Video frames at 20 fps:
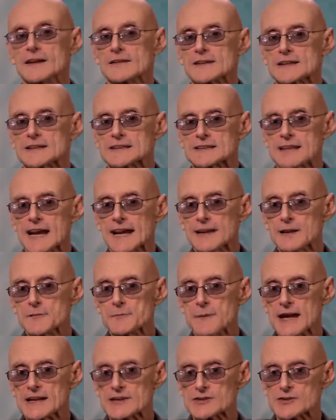The second
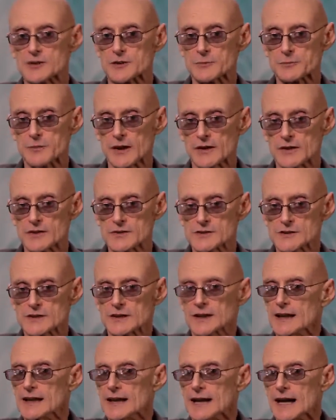major approach
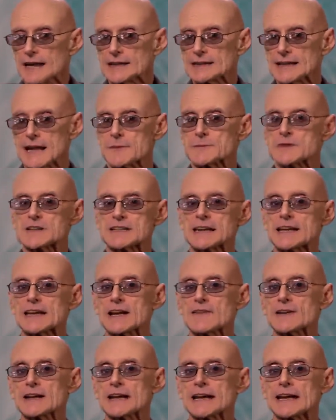attempts to
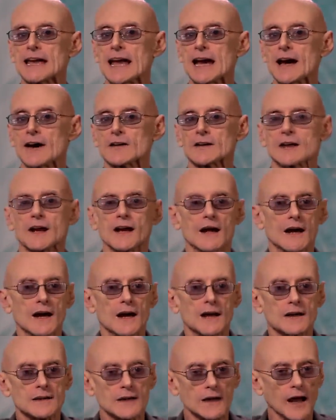give an account
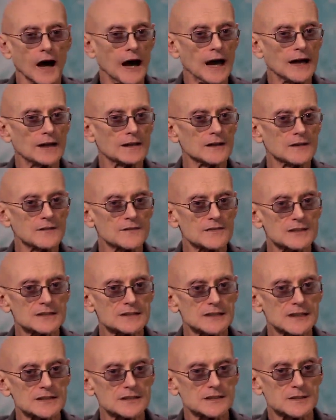not of the
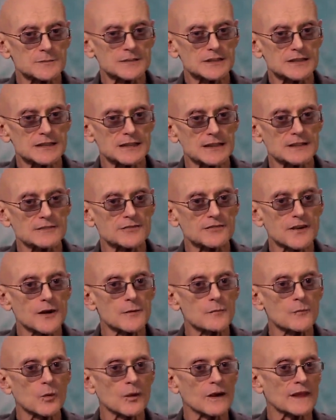system seen
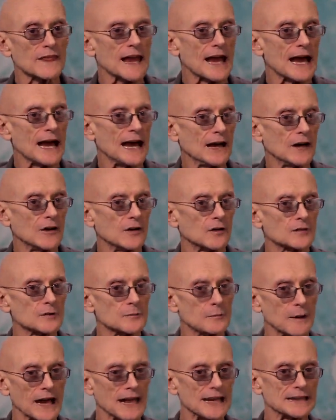from
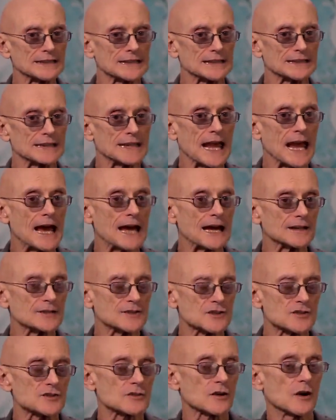without by a
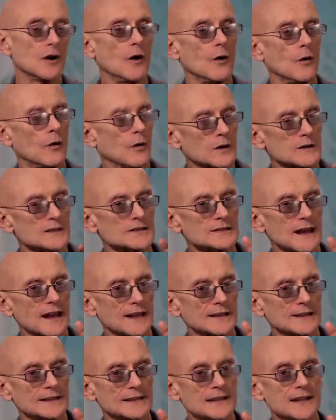detached or
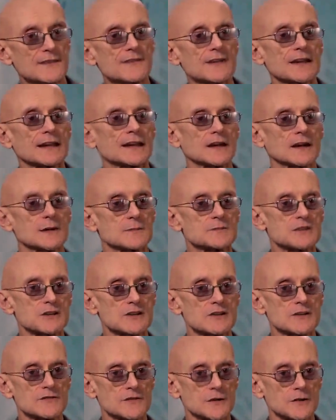scientific
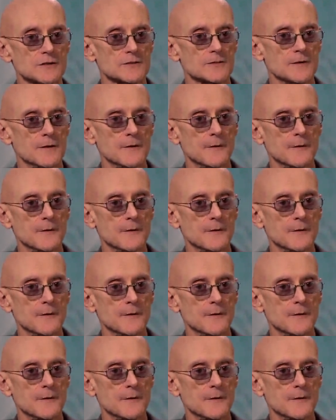observer,